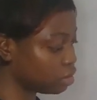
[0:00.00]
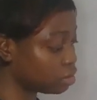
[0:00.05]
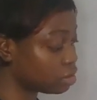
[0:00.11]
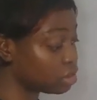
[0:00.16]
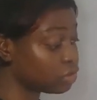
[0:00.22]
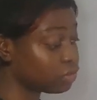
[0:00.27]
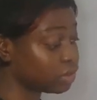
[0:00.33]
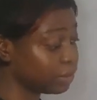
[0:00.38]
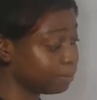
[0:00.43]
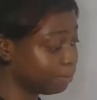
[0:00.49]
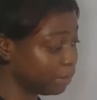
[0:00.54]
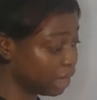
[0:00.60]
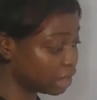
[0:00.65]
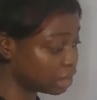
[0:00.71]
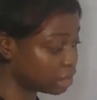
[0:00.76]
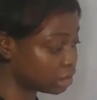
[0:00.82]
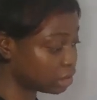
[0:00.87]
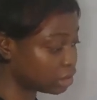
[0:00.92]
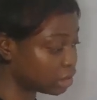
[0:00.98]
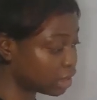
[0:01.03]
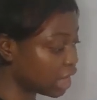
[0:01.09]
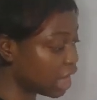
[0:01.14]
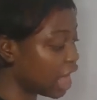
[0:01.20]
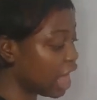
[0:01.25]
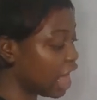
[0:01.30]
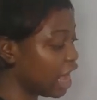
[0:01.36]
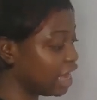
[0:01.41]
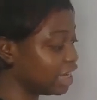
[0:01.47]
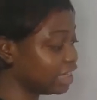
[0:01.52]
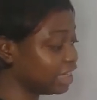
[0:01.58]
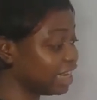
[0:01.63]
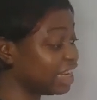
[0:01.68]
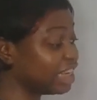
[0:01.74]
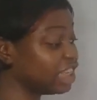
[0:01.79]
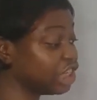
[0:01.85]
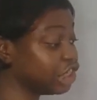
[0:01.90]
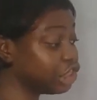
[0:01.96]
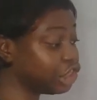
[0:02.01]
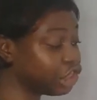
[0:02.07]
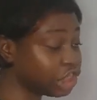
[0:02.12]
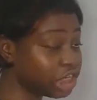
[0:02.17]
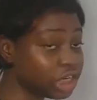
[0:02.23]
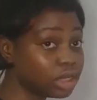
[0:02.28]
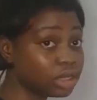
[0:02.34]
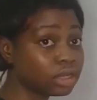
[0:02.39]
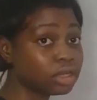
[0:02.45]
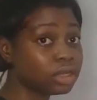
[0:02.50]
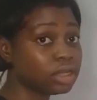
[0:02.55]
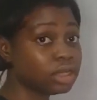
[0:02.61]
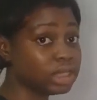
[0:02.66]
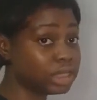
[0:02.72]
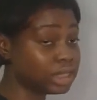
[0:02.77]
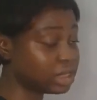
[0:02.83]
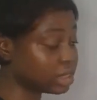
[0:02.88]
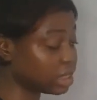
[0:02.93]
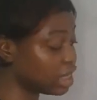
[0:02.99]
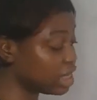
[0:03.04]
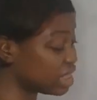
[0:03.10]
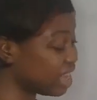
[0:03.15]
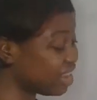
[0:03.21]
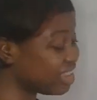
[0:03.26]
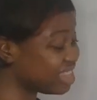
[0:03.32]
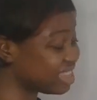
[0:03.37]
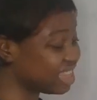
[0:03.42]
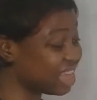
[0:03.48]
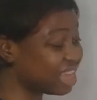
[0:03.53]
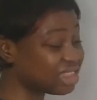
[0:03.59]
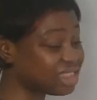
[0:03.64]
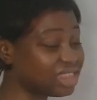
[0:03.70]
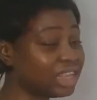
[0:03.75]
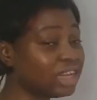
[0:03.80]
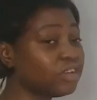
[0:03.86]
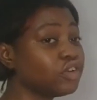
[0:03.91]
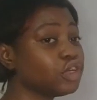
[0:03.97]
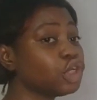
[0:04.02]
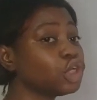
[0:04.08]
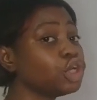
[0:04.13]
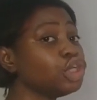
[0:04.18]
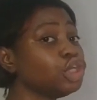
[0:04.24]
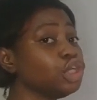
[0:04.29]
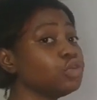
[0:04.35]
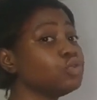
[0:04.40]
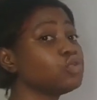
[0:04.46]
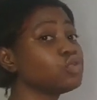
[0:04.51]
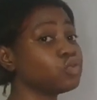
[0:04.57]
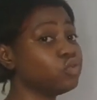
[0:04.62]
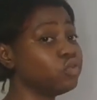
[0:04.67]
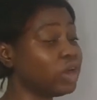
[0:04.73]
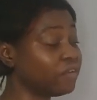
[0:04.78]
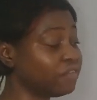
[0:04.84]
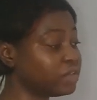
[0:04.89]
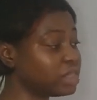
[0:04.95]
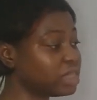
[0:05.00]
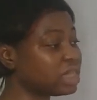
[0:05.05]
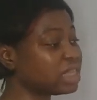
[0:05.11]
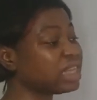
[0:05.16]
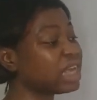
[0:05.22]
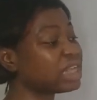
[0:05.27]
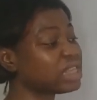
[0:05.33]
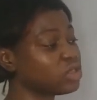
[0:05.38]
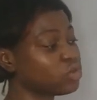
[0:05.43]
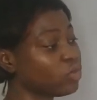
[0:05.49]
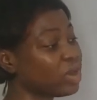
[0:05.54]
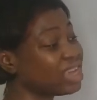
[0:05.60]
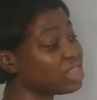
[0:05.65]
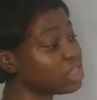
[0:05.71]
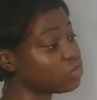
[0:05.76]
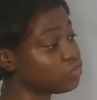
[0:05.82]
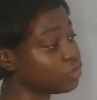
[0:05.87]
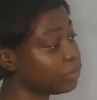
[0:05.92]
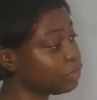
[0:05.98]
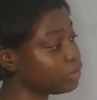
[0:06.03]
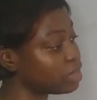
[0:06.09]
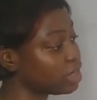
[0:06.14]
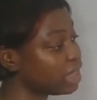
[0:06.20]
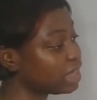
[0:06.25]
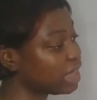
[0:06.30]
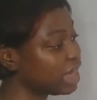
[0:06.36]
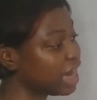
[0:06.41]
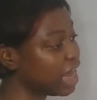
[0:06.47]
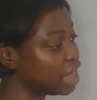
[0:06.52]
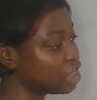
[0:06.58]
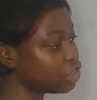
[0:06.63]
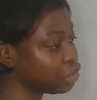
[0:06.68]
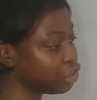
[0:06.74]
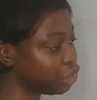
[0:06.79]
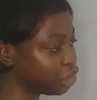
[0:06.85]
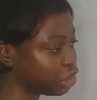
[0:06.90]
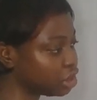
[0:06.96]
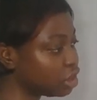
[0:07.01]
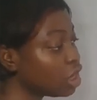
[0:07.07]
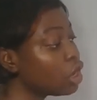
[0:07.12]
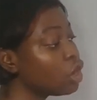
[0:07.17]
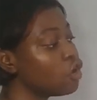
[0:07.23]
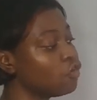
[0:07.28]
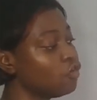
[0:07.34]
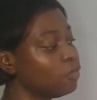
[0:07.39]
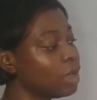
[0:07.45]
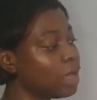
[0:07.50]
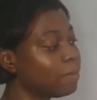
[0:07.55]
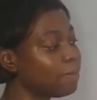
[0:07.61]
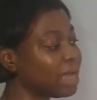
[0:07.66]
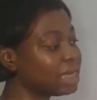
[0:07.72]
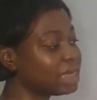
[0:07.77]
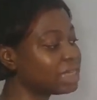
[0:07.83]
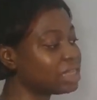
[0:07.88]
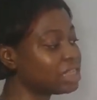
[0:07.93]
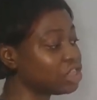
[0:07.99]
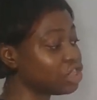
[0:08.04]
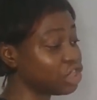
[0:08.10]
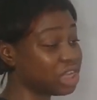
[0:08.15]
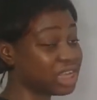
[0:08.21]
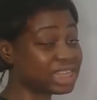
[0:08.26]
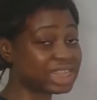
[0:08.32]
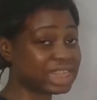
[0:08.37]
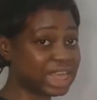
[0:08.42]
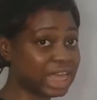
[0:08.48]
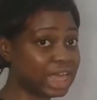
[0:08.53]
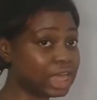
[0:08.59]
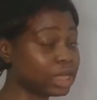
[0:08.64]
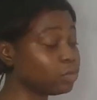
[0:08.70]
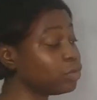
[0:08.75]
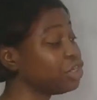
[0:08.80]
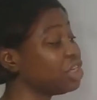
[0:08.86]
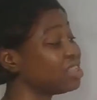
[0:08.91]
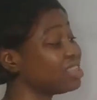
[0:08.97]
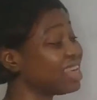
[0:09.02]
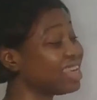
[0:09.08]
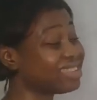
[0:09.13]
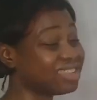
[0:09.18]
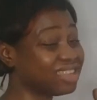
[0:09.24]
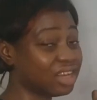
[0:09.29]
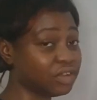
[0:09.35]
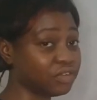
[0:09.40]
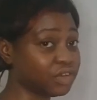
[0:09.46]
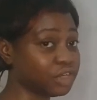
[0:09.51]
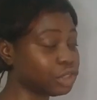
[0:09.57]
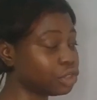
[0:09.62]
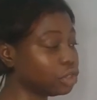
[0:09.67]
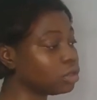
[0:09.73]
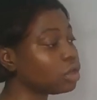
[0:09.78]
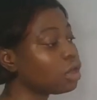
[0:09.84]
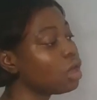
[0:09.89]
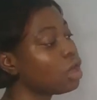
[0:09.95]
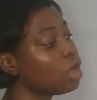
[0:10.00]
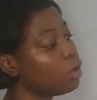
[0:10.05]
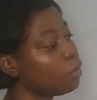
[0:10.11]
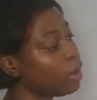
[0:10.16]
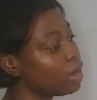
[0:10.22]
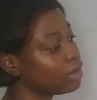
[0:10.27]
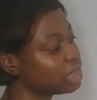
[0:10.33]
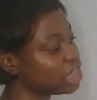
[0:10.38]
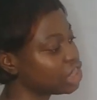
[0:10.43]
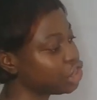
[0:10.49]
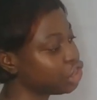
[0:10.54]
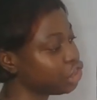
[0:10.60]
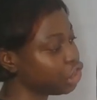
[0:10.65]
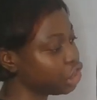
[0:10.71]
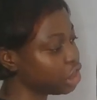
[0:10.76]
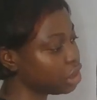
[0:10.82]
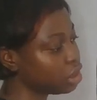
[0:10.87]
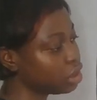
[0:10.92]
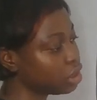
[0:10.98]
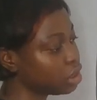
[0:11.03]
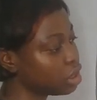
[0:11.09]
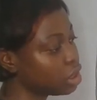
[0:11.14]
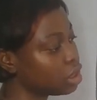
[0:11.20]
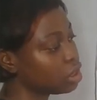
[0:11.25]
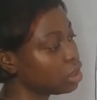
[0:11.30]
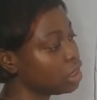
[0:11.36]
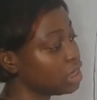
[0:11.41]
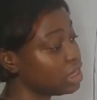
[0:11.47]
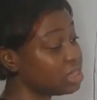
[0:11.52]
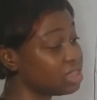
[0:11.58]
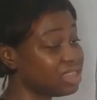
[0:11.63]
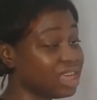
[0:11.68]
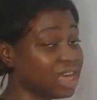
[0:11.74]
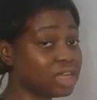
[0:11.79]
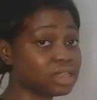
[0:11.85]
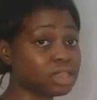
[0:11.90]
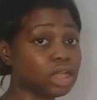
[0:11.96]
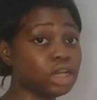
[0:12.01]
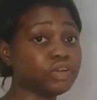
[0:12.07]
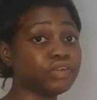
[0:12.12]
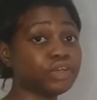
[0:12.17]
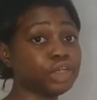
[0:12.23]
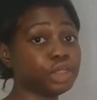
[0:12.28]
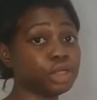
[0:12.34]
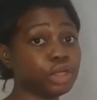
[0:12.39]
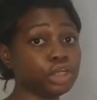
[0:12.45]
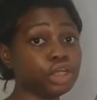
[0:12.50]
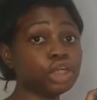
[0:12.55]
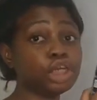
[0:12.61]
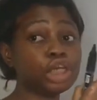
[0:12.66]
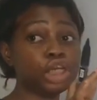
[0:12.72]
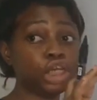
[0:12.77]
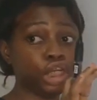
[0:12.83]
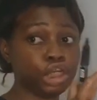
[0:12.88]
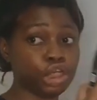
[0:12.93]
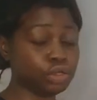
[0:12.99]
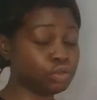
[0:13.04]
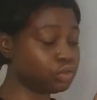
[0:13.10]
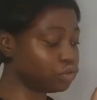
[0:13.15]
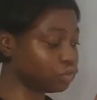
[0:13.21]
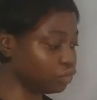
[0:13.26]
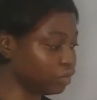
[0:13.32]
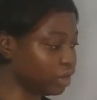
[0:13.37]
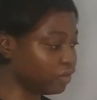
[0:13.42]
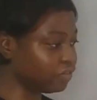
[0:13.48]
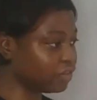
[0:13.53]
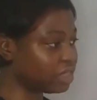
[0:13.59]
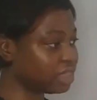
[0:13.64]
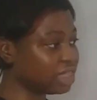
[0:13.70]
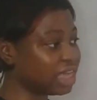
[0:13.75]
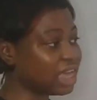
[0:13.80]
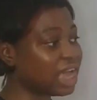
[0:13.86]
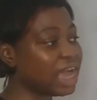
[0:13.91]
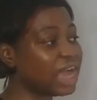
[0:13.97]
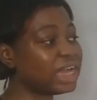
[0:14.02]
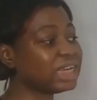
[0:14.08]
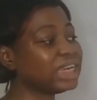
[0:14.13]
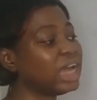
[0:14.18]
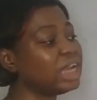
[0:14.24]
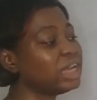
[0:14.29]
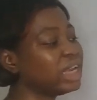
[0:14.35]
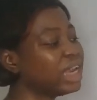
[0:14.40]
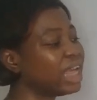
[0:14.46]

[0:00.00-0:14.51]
is still the mass, and then the g in this case now is the acceleration due to gravity. That's why it is represented as g. Remember, this is just a, which is acceleration, while this g is the acceleration due to gravity. And